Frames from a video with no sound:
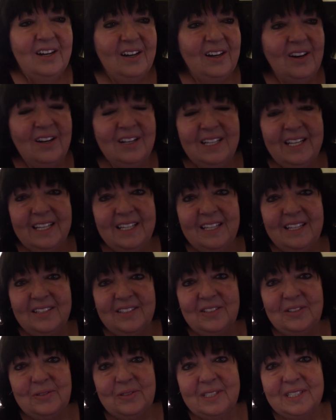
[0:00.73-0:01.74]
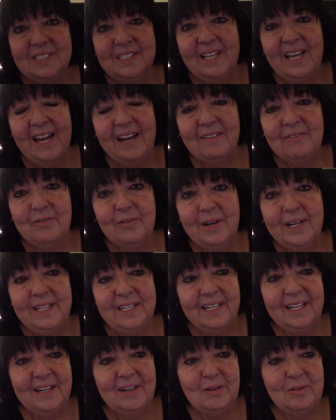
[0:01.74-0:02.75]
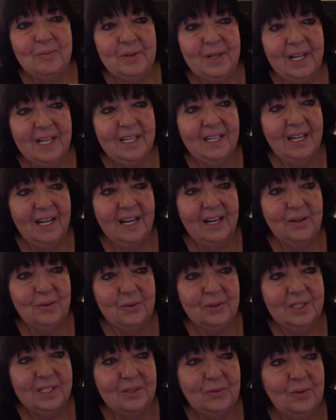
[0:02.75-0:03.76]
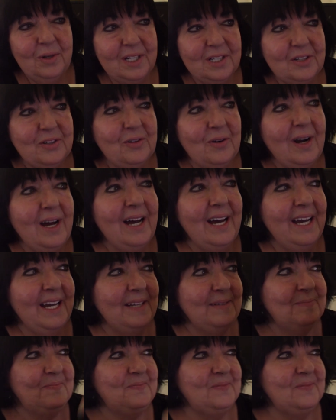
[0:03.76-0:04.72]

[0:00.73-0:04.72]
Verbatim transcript: all I can do is laugh right now, but I, I really want to cry.